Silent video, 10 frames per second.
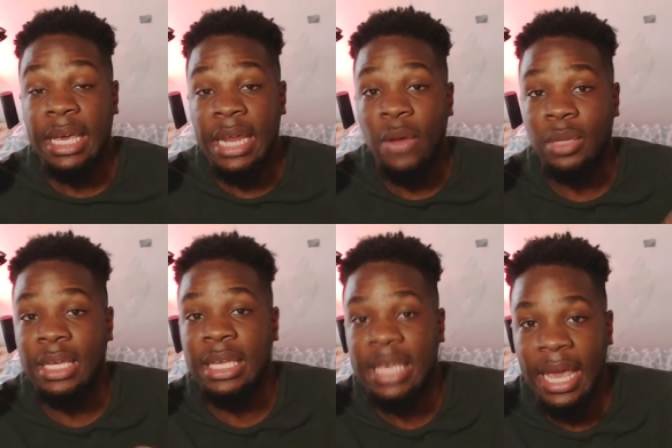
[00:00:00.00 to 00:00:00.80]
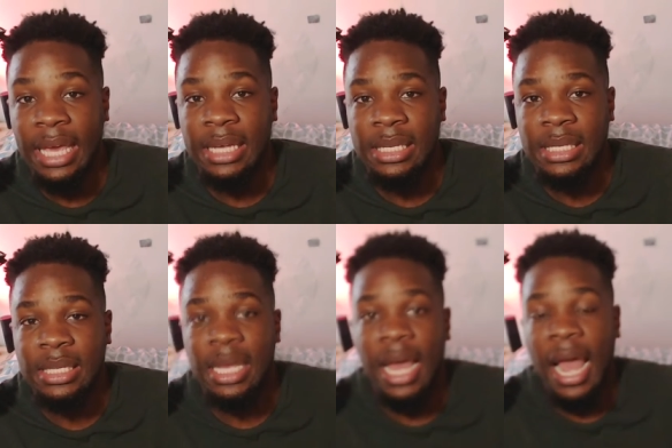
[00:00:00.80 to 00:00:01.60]
take it out the
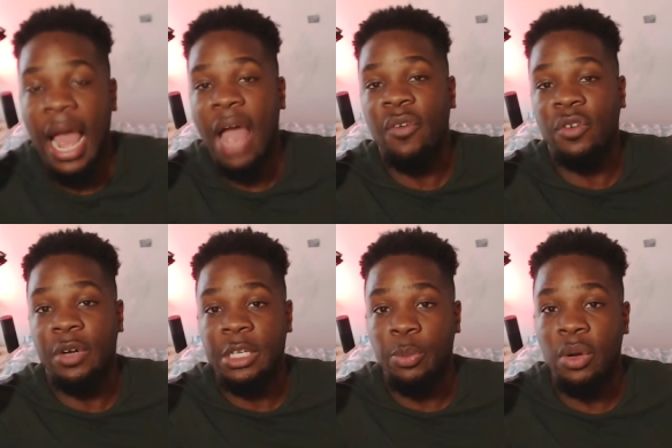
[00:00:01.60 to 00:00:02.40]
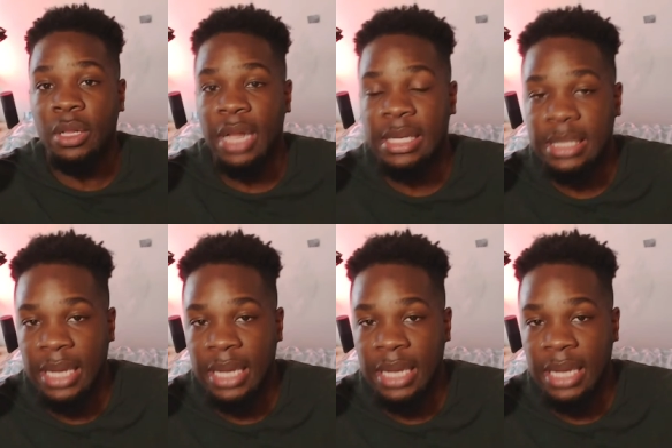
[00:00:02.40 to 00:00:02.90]
case after it's put in that